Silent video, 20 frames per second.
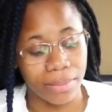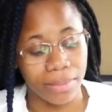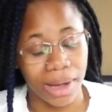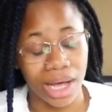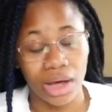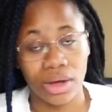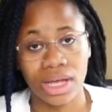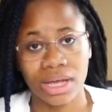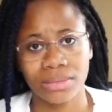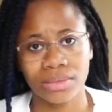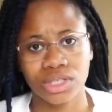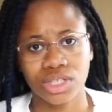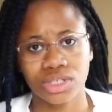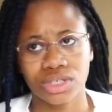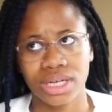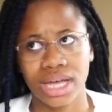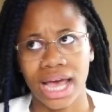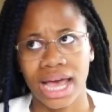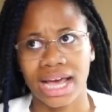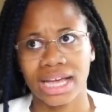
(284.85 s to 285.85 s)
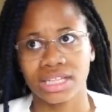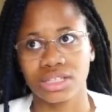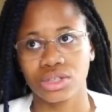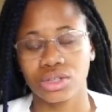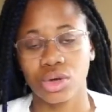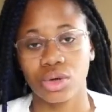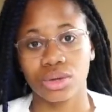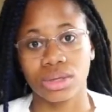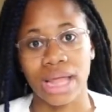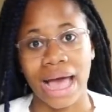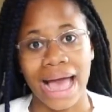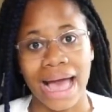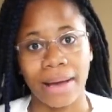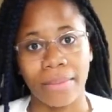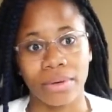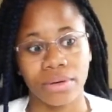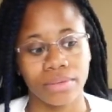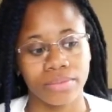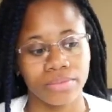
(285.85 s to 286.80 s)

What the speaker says: biochemistry has no lab.